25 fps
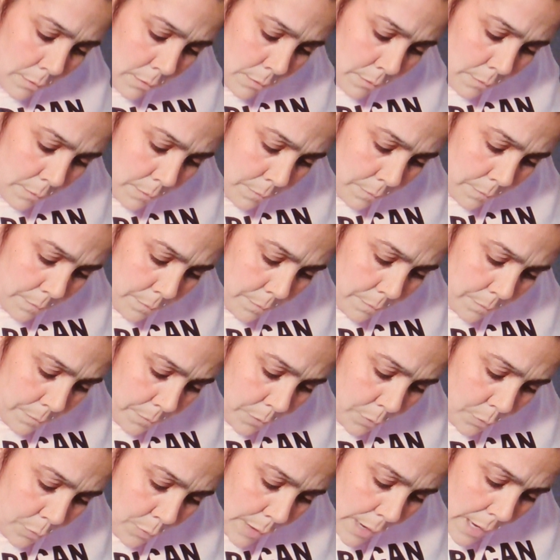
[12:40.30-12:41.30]

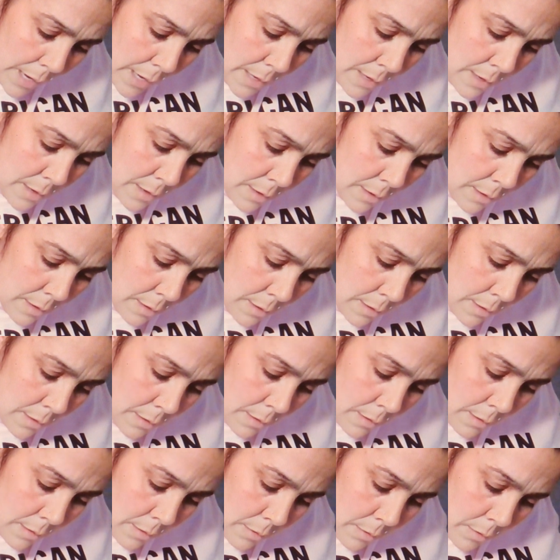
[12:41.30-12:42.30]
the
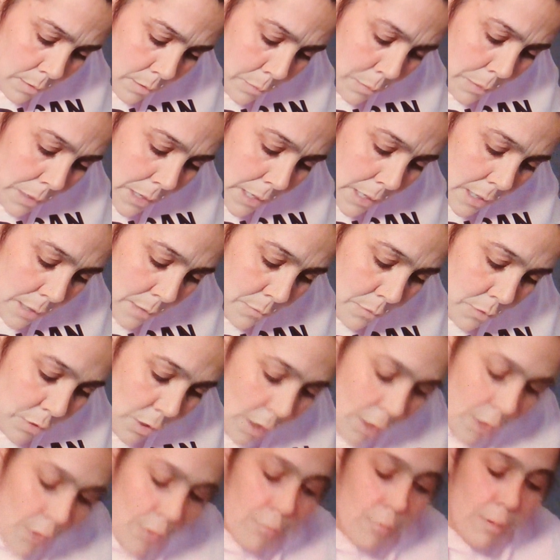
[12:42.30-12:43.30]
medium dark red,
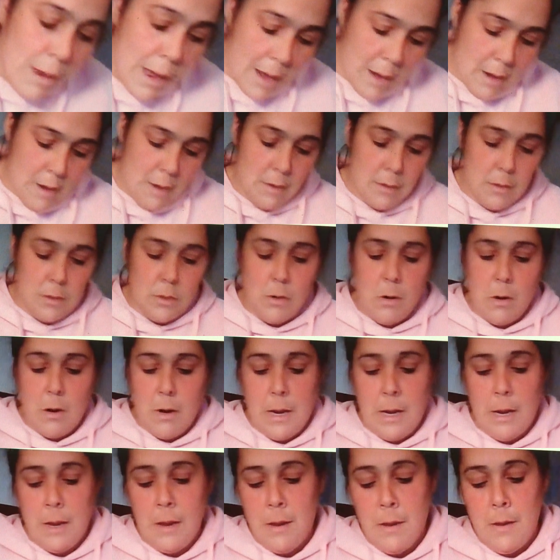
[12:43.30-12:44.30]
sorry.
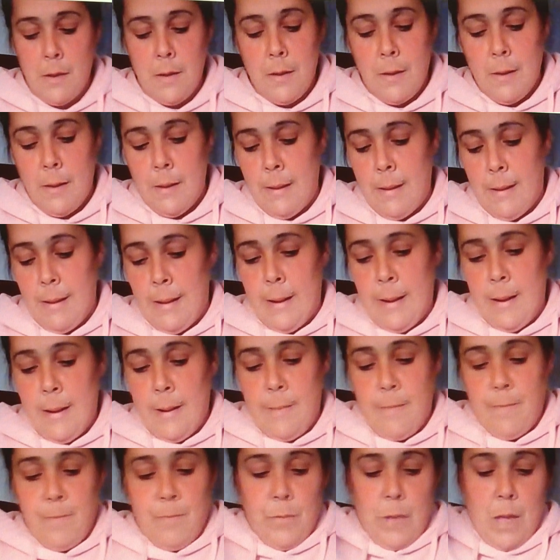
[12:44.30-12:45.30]
And
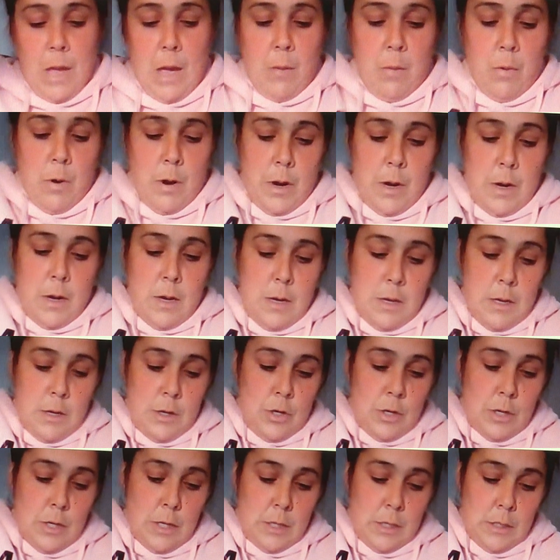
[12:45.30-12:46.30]
we're going to
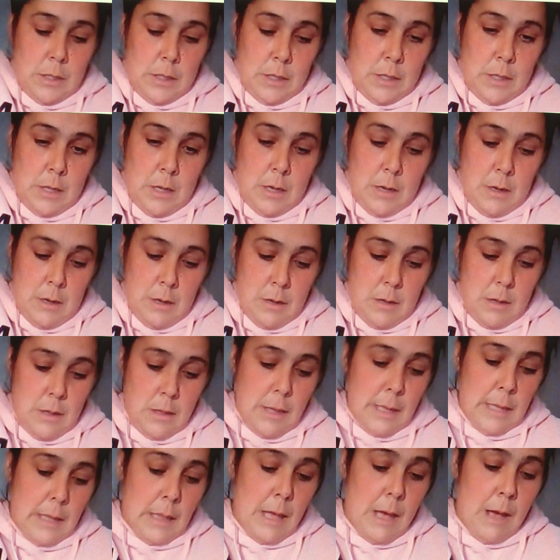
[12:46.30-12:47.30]
just let that
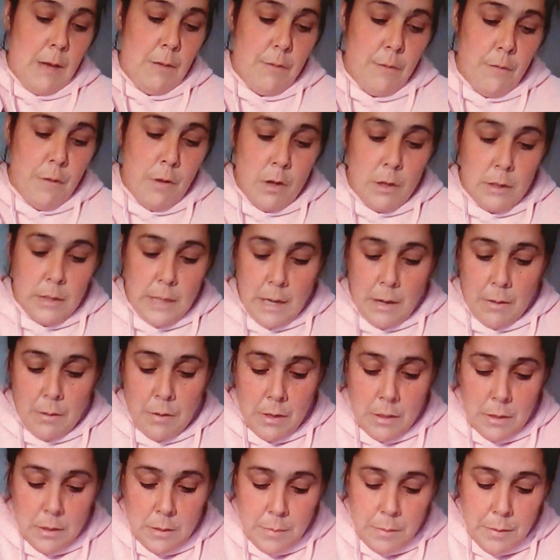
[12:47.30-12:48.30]
fall down into
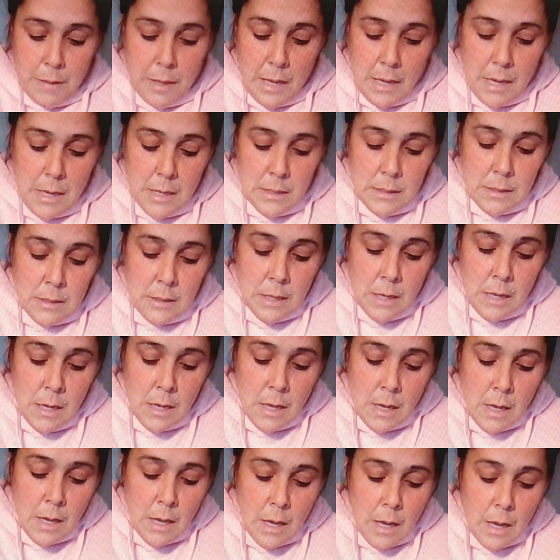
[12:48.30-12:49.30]
place,
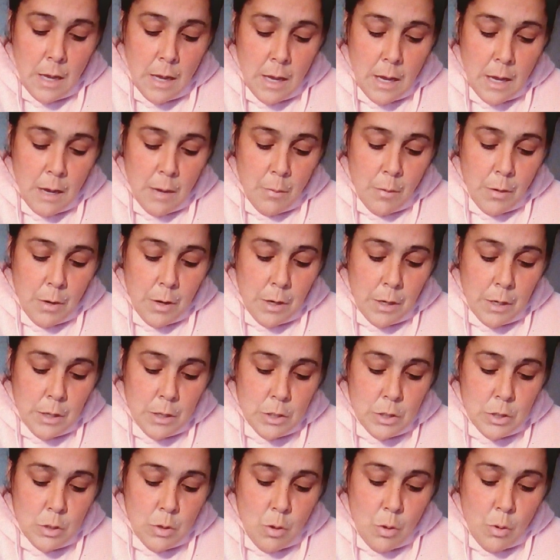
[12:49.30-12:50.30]
and we're going to sew
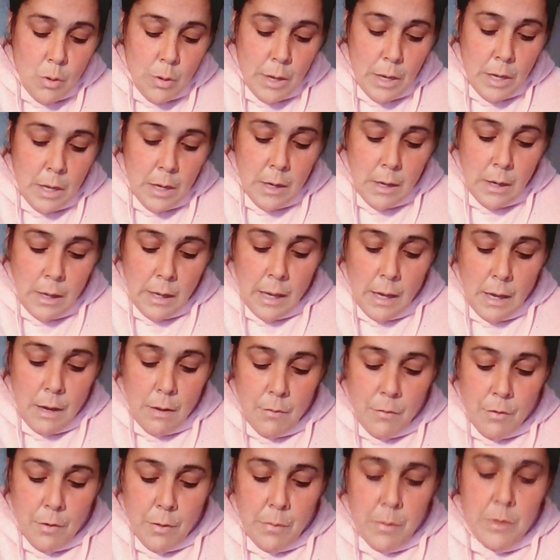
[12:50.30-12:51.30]
in again from the
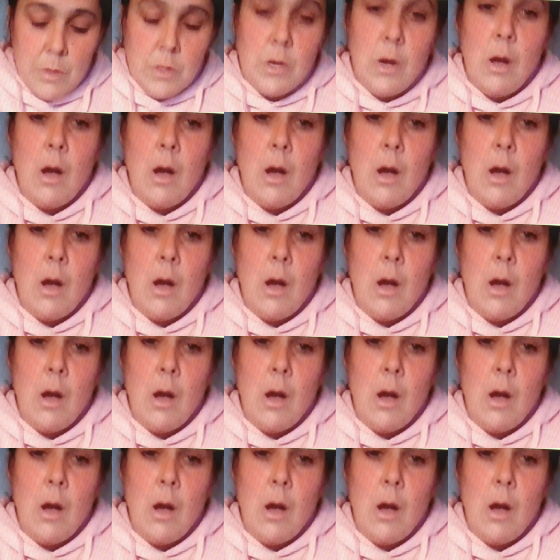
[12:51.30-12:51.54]
top